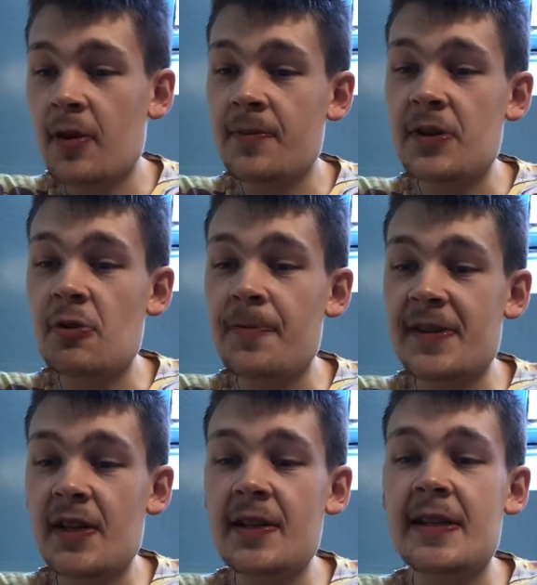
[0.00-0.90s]
And then we come
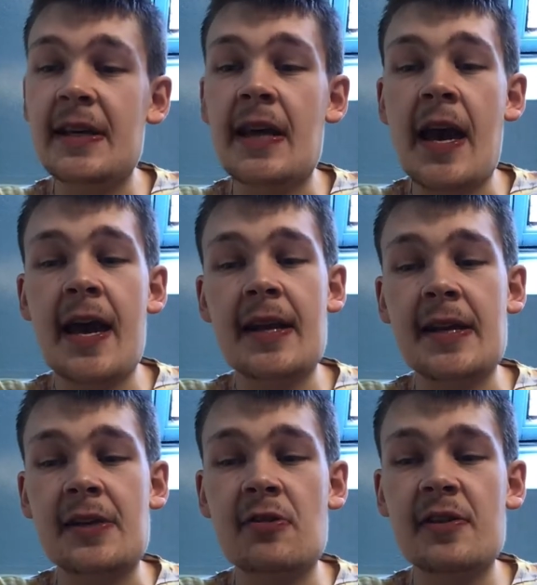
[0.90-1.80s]
to Super
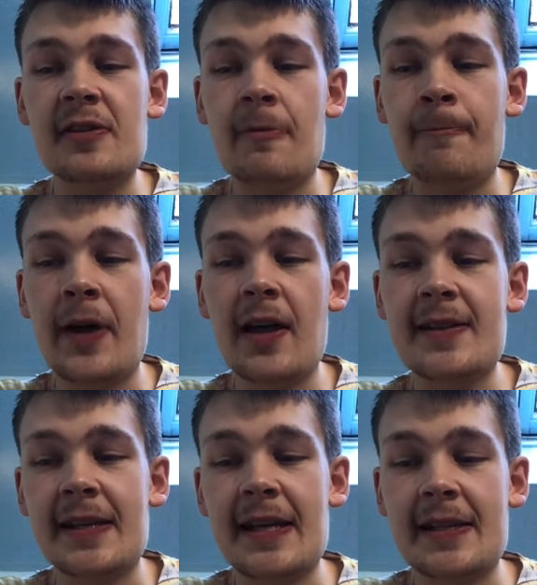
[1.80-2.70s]
Sunday, and it is
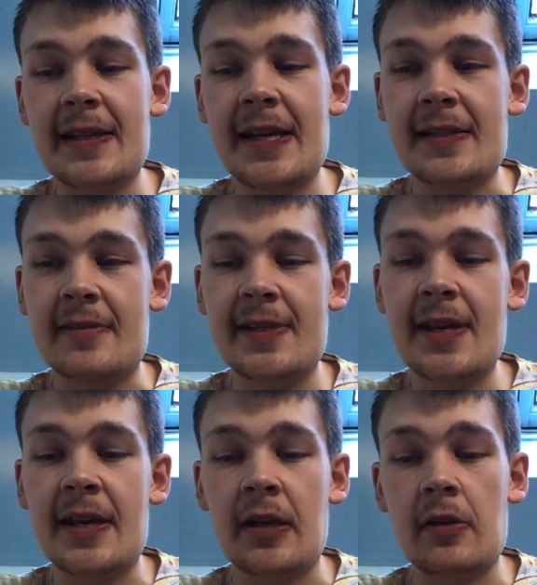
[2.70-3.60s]
Crystal Palace against
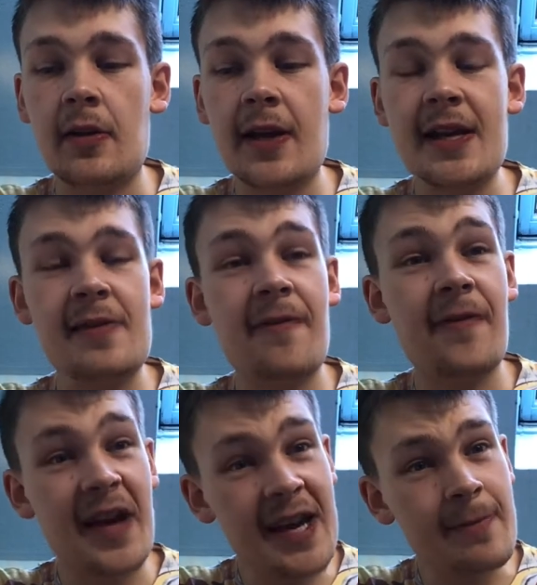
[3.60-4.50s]
Leicester City. Now, the
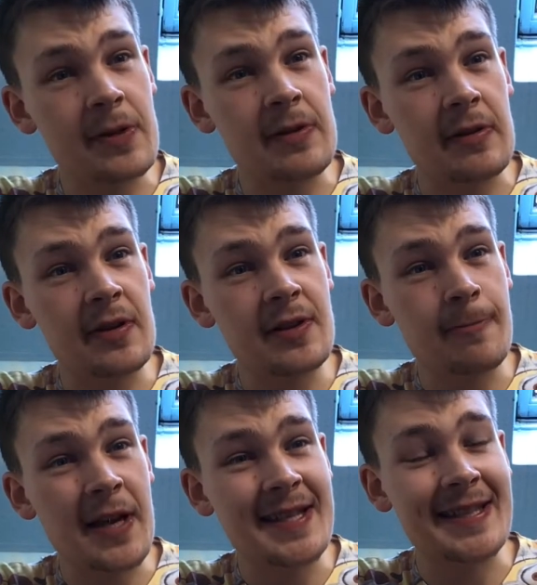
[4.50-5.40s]
last 5
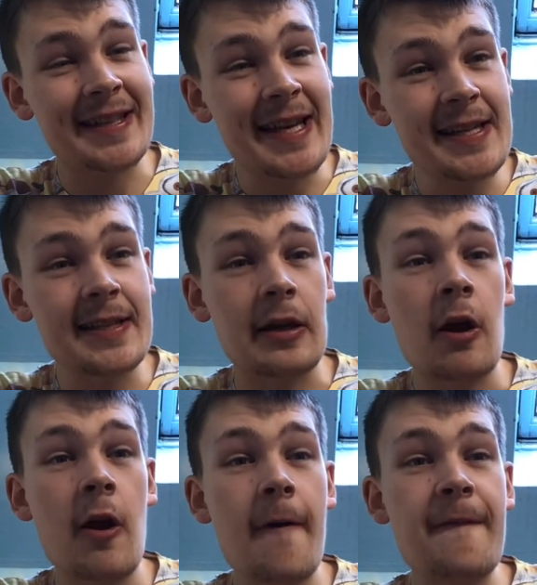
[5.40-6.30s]
between Crystal Palace and
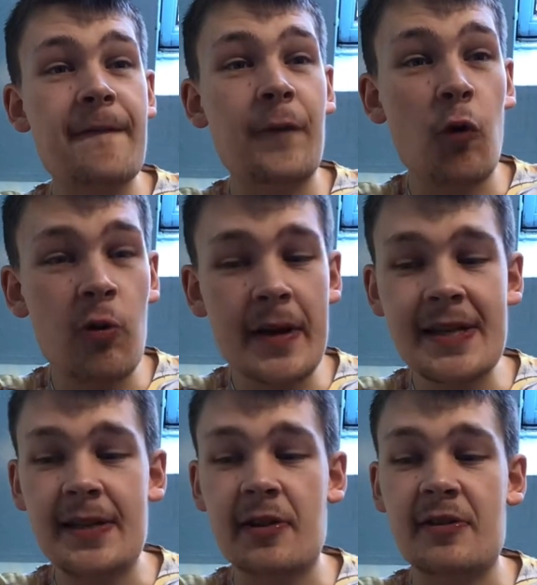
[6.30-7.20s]
Leicester,
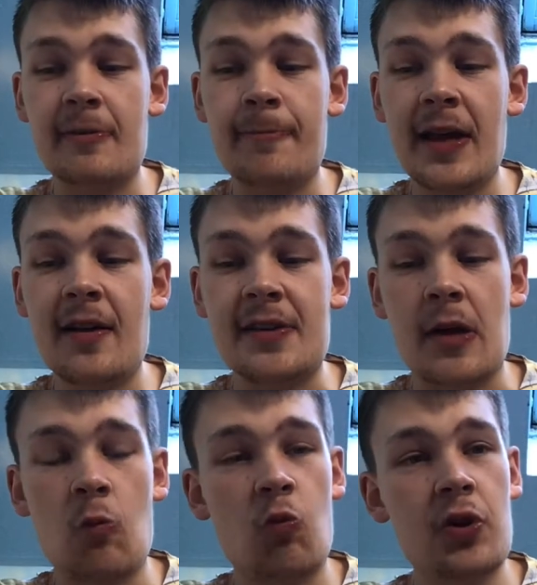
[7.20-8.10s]
4 wins to Crystal
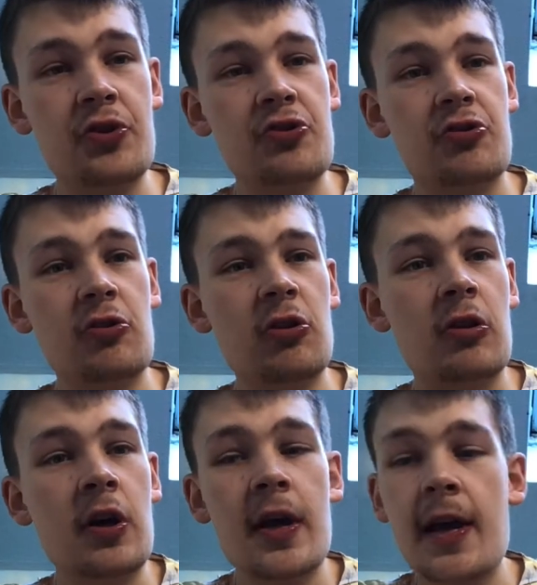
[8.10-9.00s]
Palace and 1
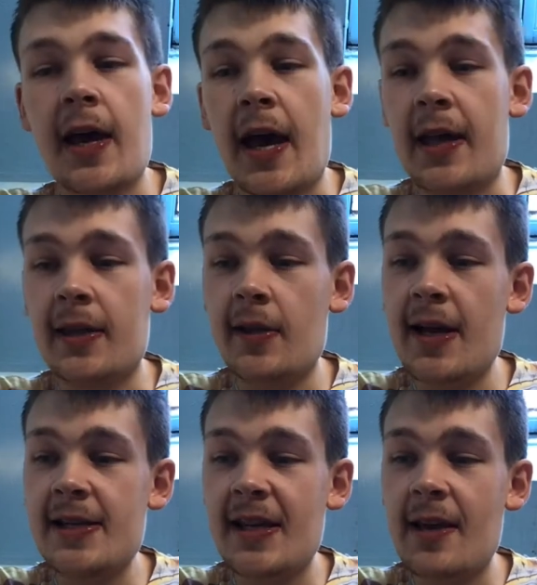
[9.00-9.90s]
draw.
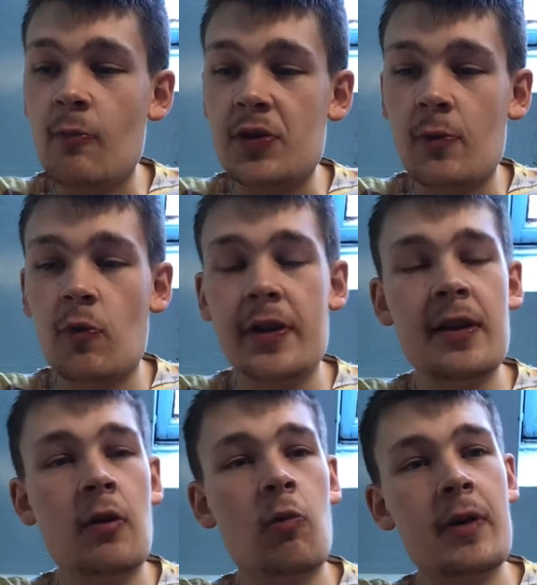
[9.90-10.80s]
And the last game
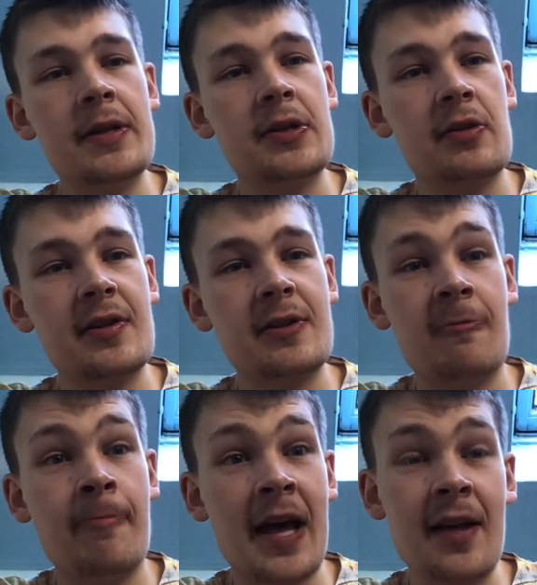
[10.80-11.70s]
was a 1-0 win
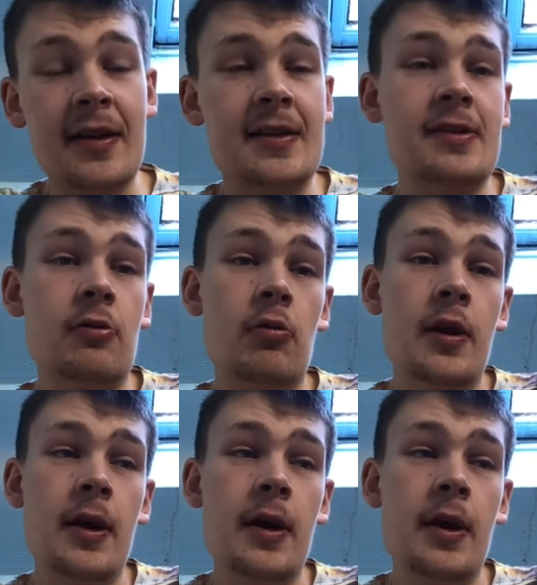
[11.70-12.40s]
to Crystal Palace.